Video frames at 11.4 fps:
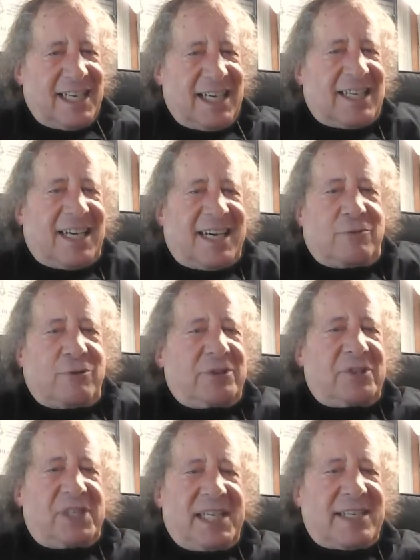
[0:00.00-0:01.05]
and I
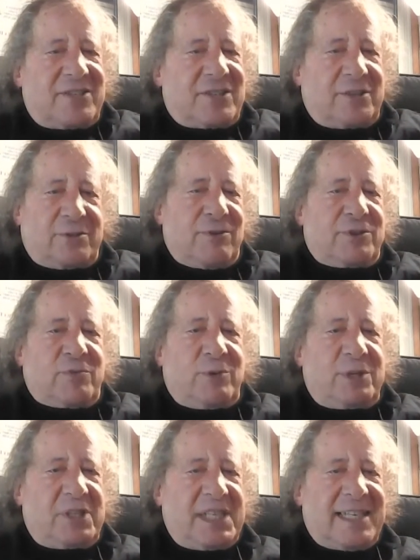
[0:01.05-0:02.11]
couldn't dance. The girls
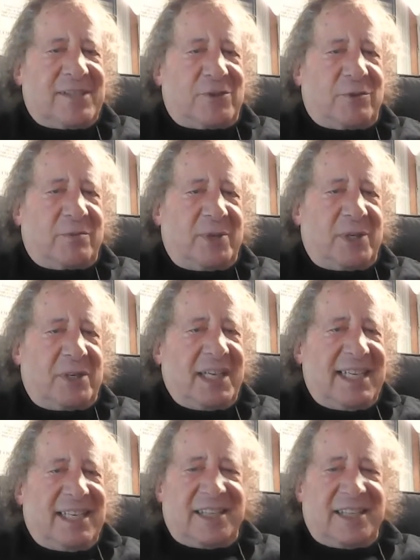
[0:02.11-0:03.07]
wouldn't dance with me.